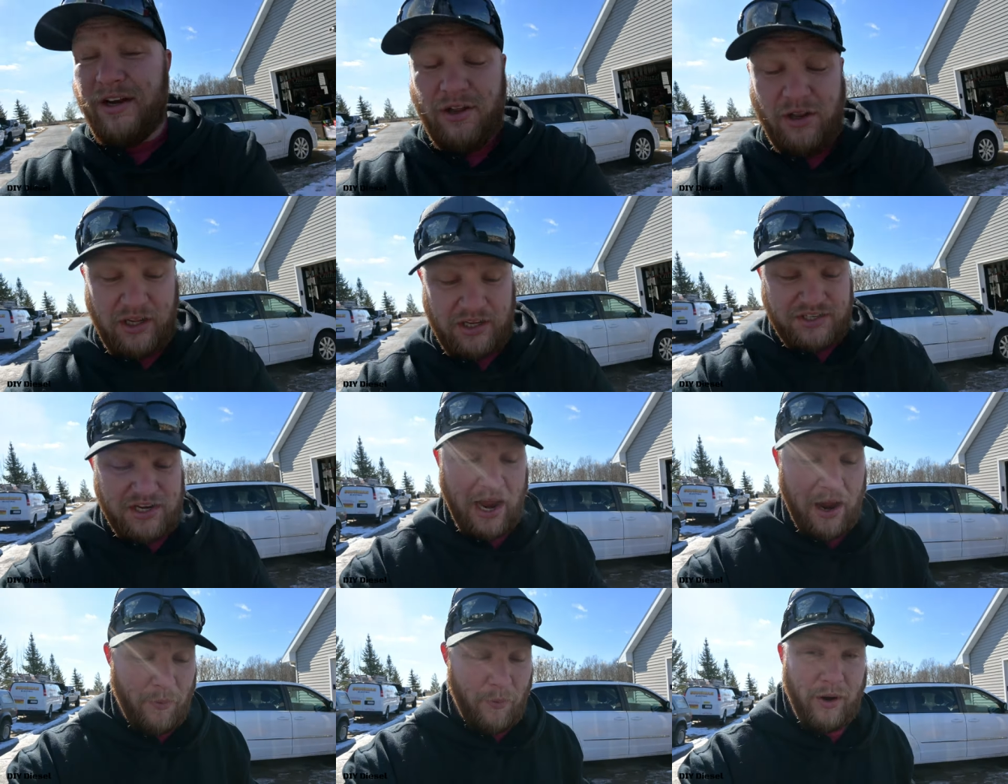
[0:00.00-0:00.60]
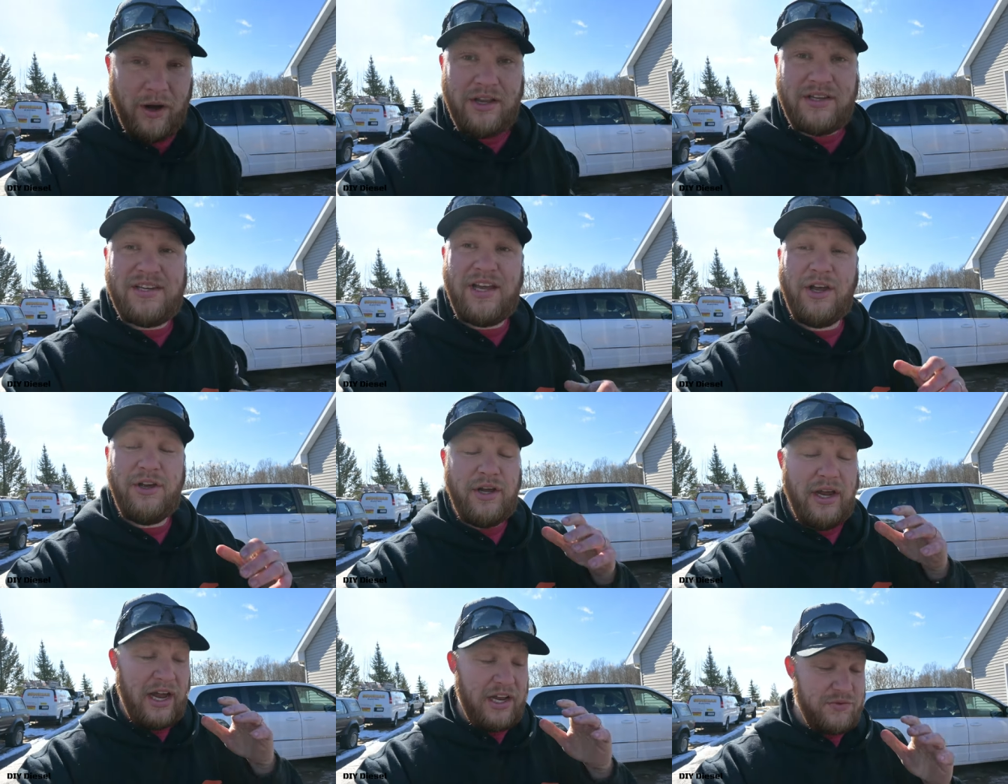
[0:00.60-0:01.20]
into this, I want to
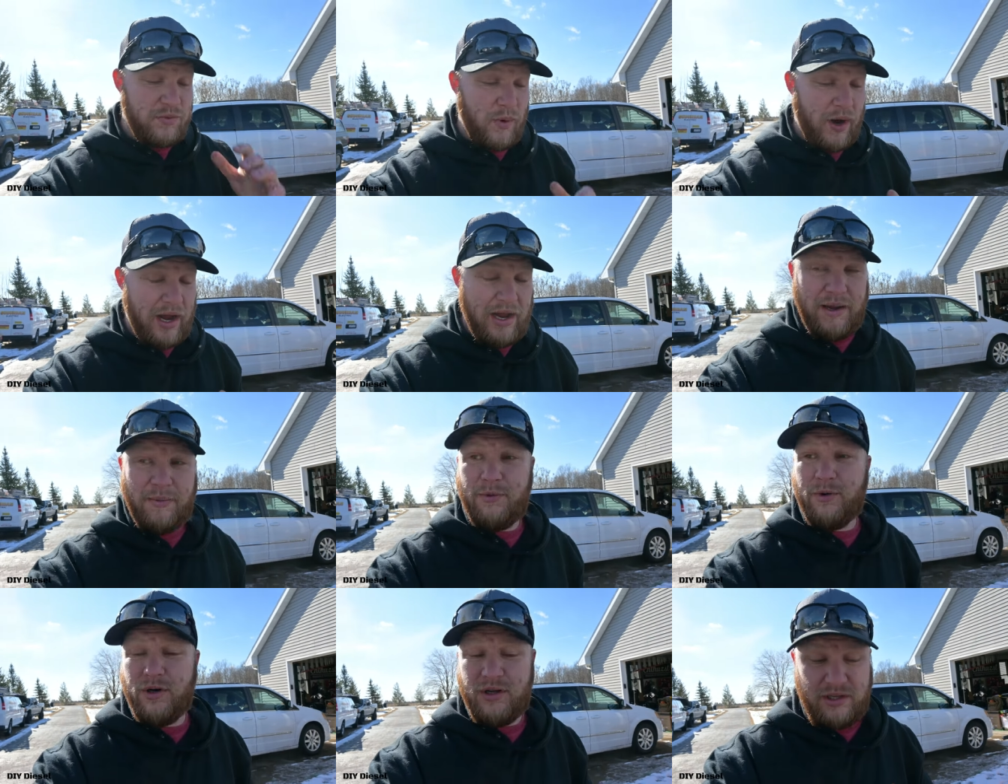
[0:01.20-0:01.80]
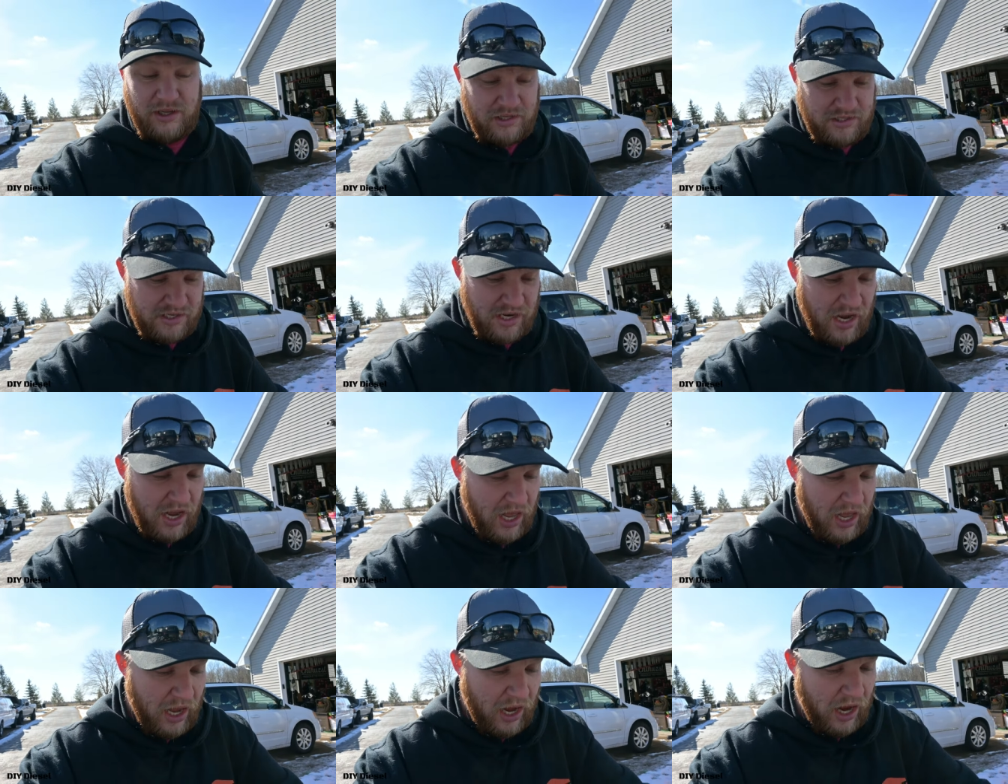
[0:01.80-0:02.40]
tell you guys why I'm doing this.
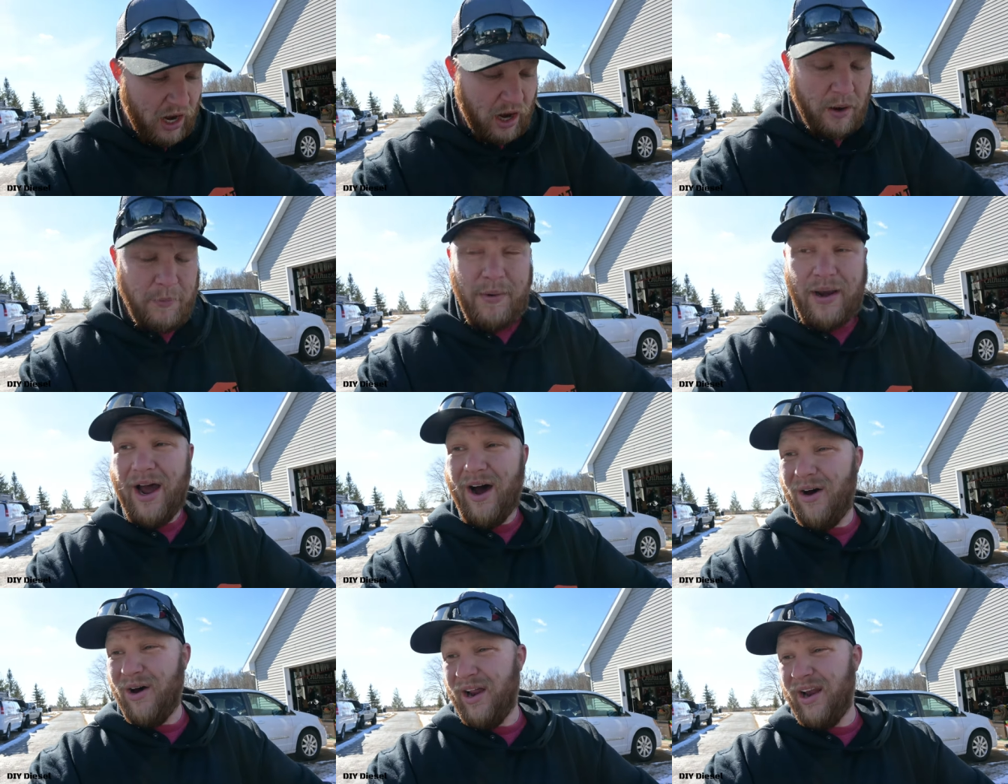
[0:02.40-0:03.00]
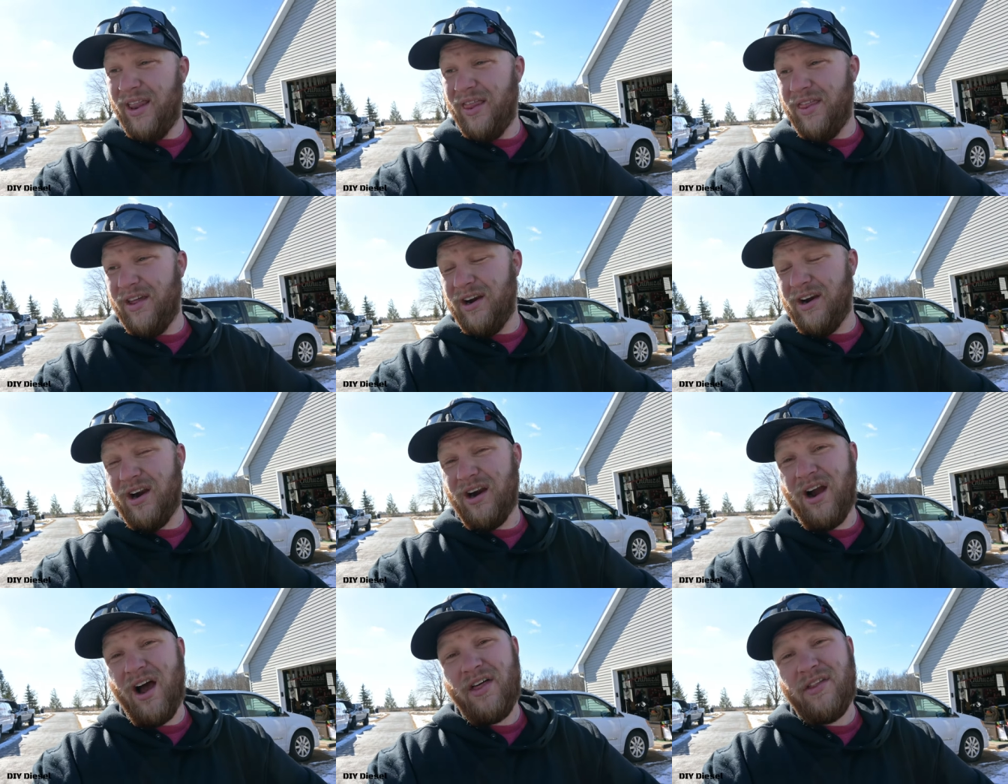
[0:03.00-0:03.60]
Um, now,
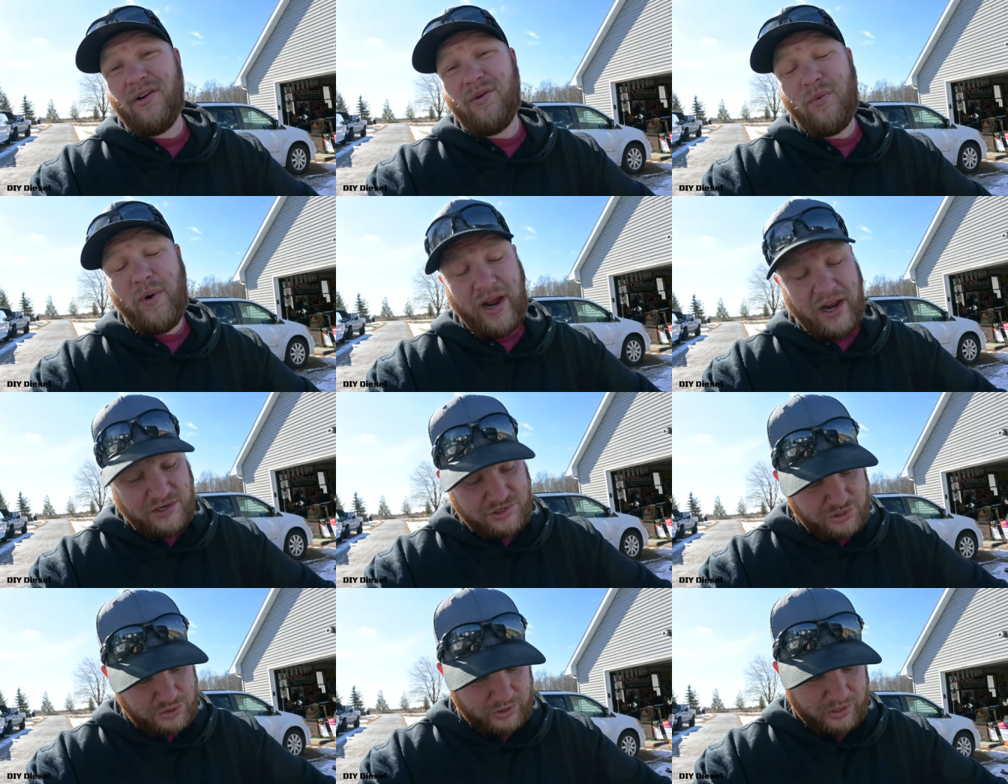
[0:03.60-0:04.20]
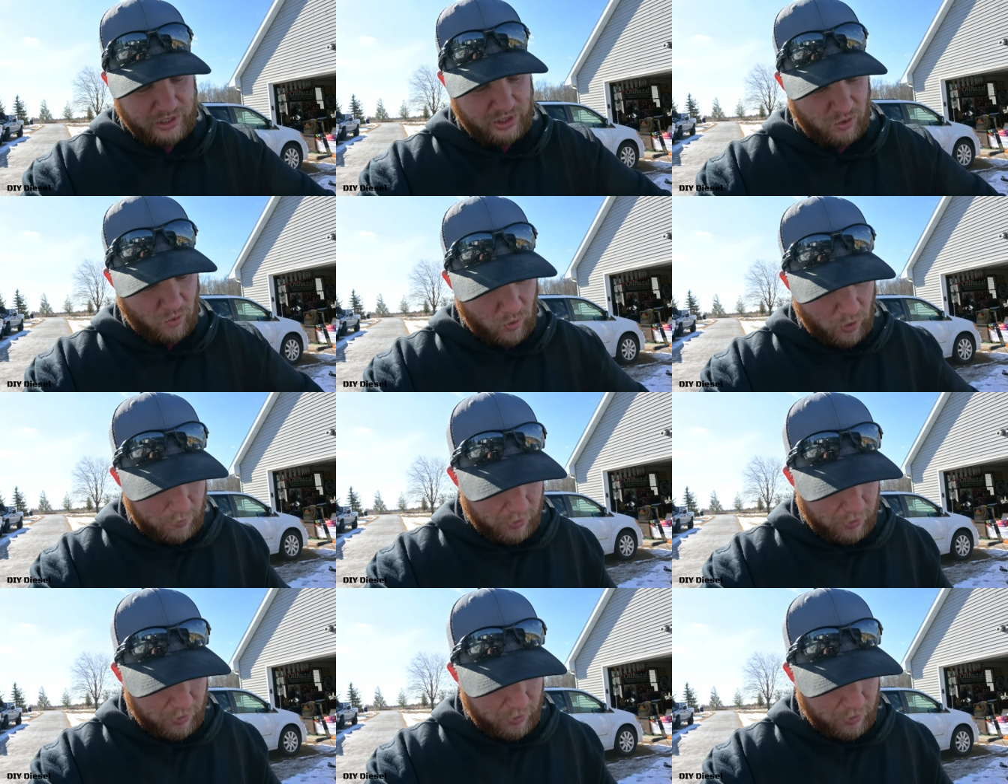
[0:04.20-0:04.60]
there are other ways you can go